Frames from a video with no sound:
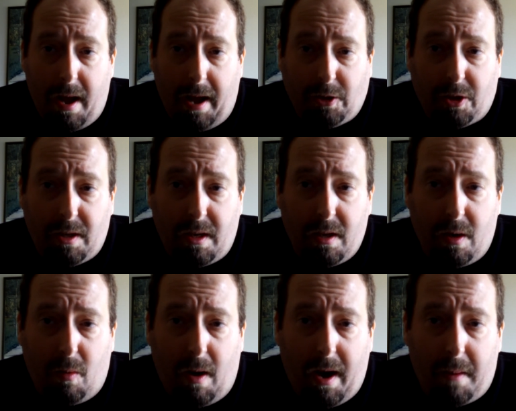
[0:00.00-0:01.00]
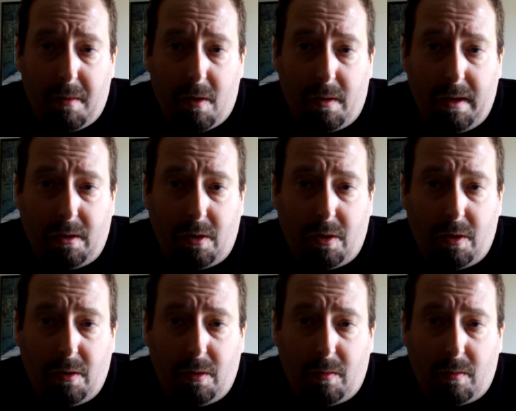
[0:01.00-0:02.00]
Actually, you know what? I'm going
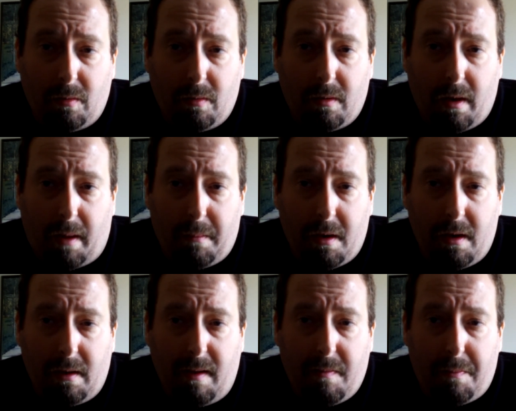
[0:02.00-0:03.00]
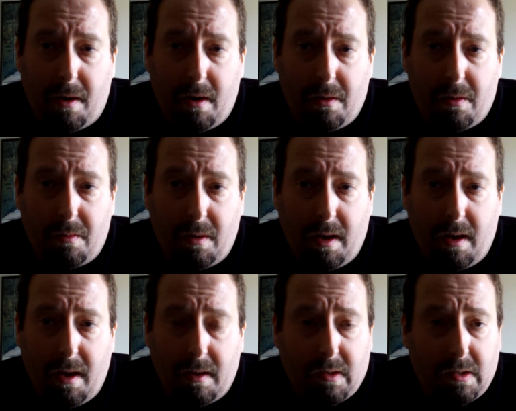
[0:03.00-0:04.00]
to leave part
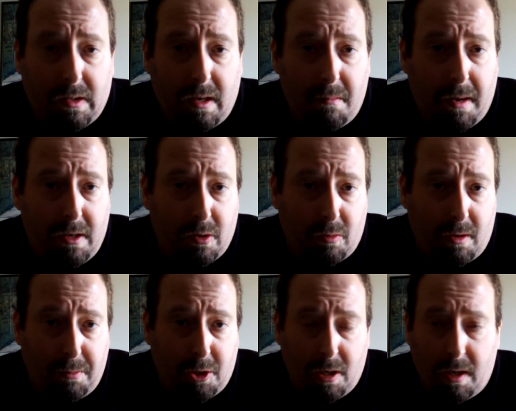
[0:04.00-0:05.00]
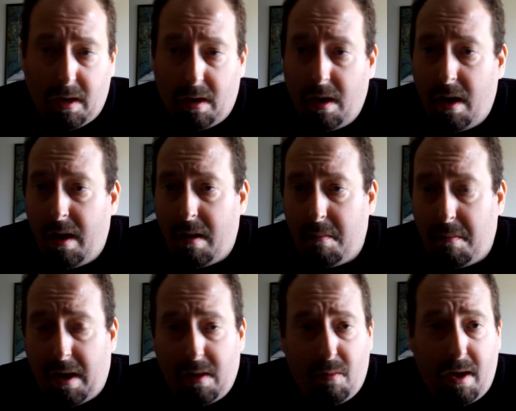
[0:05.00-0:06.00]
3, as I said in my description here. And
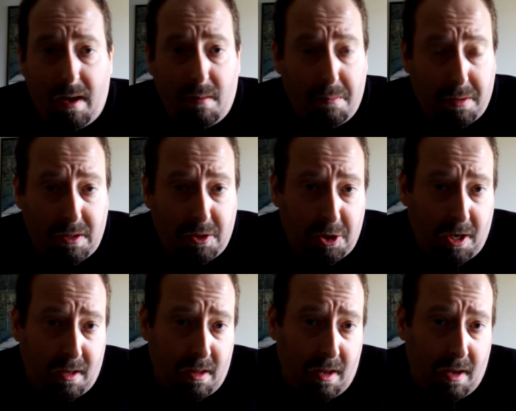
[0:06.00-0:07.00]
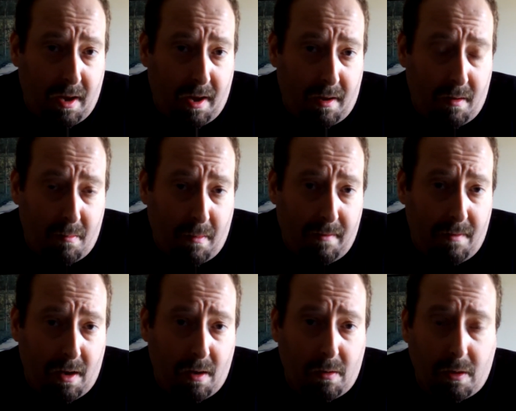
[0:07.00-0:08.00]
by the way, please check the my
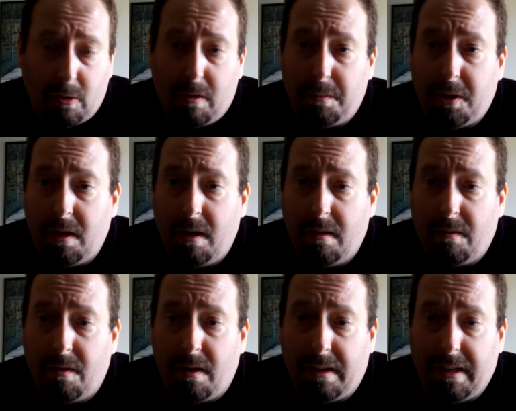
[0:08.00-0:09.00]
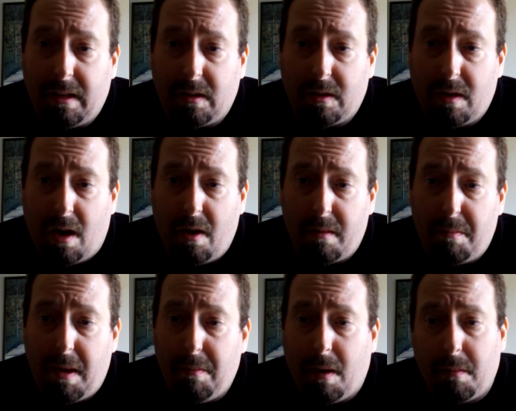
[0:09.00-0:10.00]
video description here for links to all the
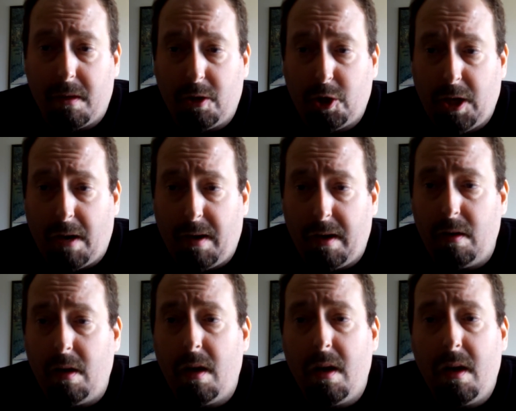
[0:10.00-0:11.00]
people I'm going to shout out,